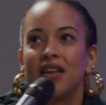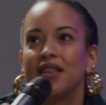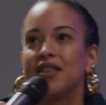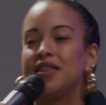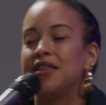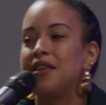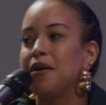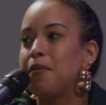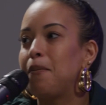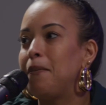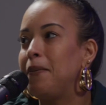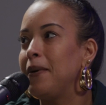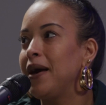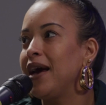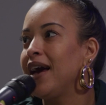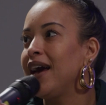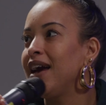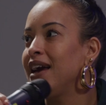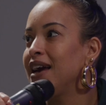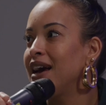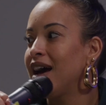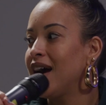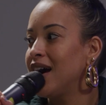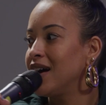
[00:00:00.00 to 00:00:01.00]
The
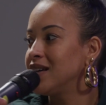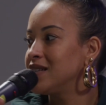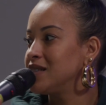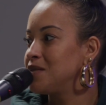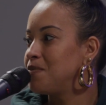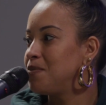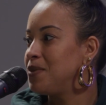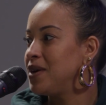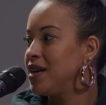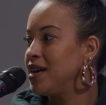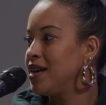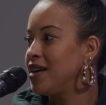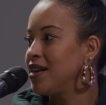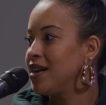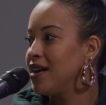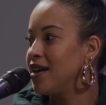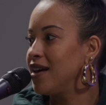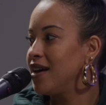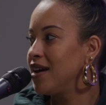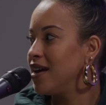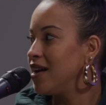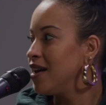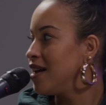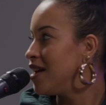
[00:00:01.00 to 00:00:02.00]
Bay has
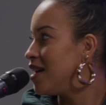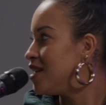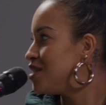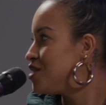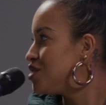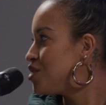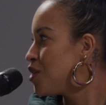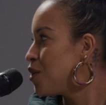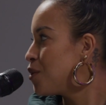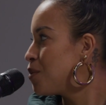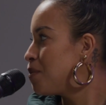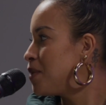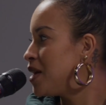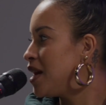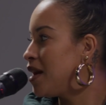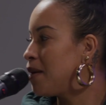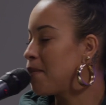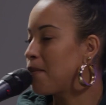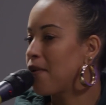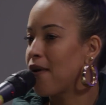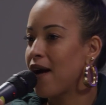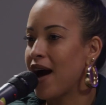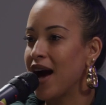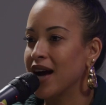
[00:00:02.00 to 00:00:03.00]
been it showed me
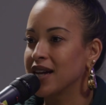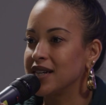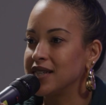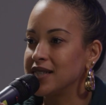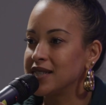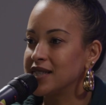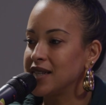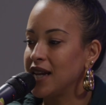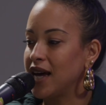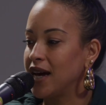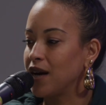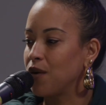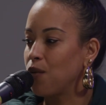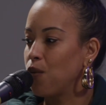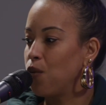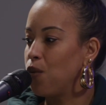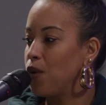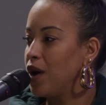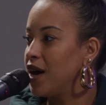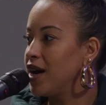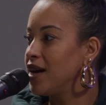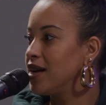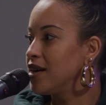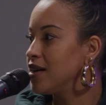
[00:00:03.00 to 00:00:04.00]
in practice like
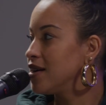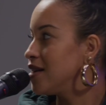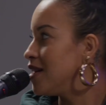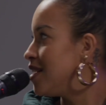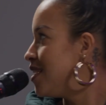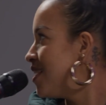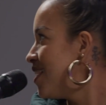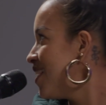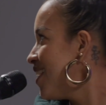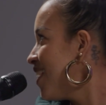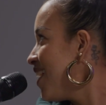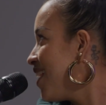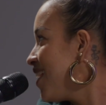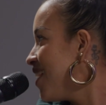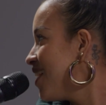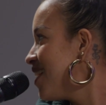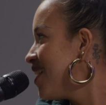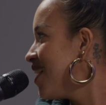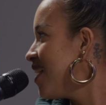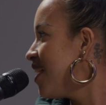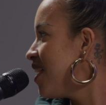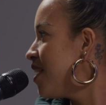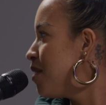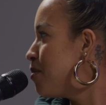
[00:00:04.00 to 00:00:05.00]
what,
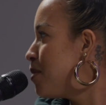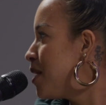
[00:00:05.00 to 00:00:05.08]
hey